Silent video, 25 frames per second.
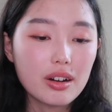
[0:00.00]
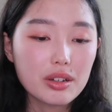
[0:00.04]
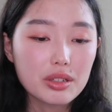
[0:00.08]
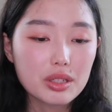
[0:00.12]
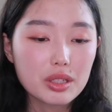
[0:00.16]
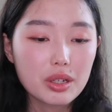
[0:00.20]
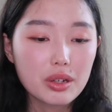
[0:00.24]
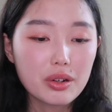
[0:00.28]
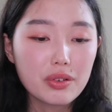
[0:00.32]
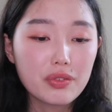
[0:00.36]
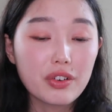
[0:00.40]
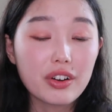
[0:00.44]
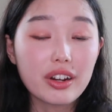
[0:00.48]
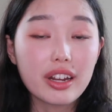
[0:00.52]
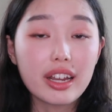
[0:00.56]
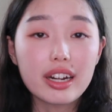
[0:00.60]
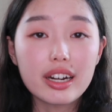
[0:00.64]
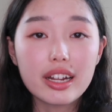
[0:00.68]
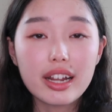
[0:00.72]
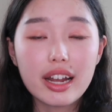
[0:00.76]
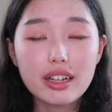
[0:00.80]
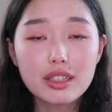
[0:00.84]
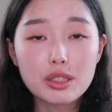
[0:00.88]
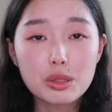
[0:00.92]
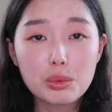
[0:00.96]
also
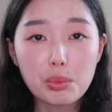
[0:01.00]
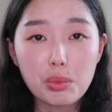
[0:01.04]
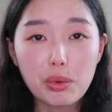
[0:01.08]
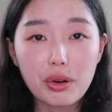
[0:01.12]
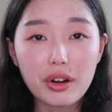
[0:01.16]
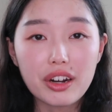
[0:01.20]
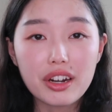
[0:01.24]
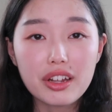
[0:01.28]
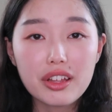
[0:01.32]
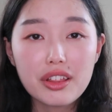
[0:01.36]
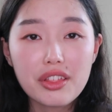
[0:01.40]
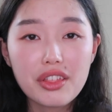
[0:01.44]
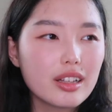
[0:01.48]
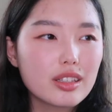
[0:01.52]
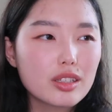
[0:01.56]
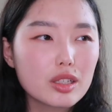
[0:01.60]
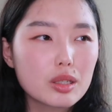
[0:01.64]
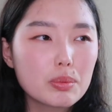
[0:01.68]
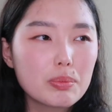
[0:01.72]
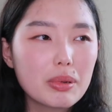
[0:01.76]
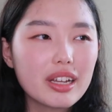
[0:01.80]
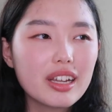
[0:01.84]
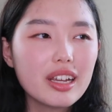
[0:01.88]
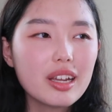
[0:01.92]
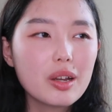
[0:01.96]
forgetting how to breathe, and so
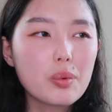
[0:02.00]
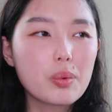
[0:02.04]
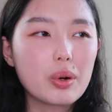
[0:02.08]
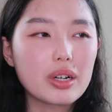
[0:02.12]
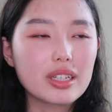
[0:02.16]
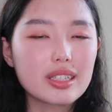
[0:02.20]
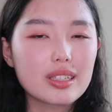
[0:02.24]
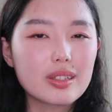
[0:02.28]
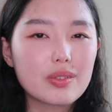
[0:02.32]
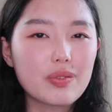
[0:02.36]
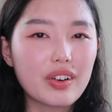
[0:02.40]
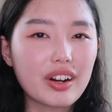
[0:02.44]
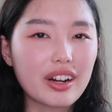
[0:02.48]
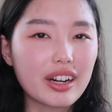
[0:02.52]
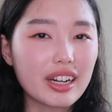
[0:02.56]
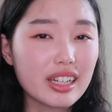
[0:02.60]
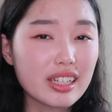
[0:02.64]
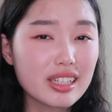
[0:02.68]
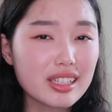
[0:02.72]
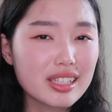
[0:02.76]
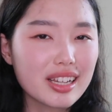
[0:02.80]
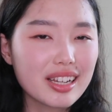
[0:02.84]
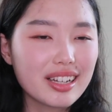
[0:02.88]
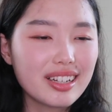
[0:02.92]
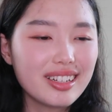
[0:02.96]
speaking wasn't very
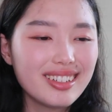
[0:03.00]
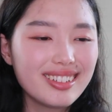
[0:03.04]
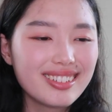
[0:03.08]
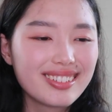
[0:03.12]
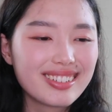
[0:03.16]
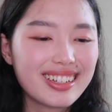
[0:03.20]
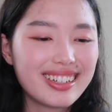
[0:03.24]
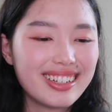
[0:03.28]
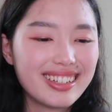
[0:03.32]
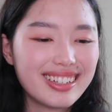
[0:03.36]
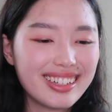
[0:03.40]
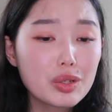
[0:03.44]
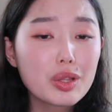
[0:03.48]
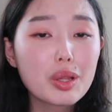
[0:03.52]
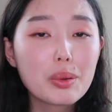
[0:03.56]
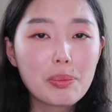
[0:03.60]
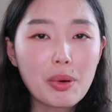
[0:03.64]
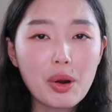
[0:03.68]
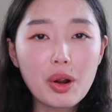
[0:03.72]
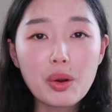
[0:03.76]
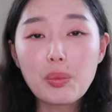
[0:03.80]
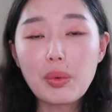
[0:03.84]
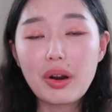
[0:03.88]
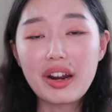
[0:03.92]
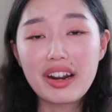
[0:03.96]
easy to the
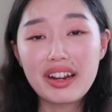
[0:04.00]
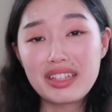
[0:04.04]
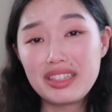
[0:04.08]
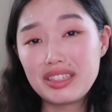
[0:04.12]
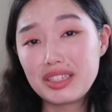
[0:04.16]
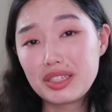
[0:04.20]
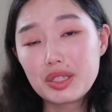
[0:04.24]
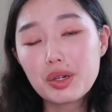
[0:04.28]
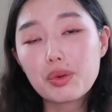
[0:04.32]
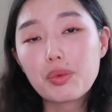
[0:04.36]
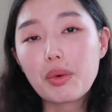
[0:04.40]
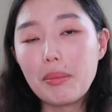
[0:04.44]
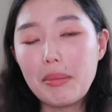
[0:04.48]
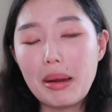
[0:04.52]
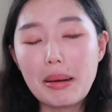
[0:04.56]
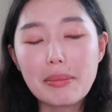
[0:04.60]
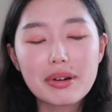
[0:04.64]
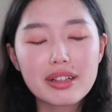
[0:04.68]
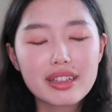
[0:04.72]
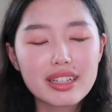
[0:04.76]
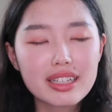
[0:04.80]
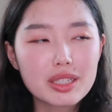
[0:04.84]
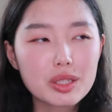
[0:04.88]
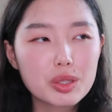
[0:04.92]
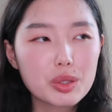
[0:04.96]
point where I can still remember
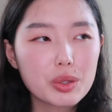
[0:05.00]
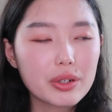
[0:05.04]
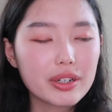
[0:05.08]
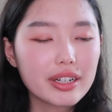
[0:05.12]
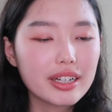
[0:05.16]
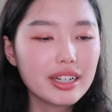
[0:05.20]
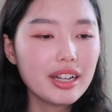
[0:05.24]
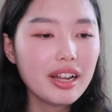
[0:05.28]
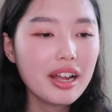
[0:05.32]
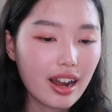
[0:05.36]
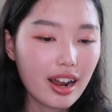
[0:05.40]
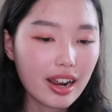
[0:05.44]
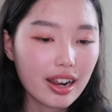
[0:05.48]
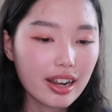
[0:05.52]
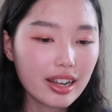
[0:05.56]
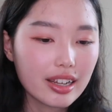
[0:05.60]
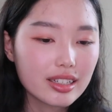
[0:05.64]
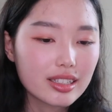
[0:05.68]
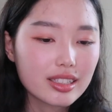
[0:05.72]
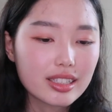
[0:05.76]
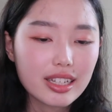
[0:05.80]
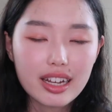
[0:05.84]
this story. I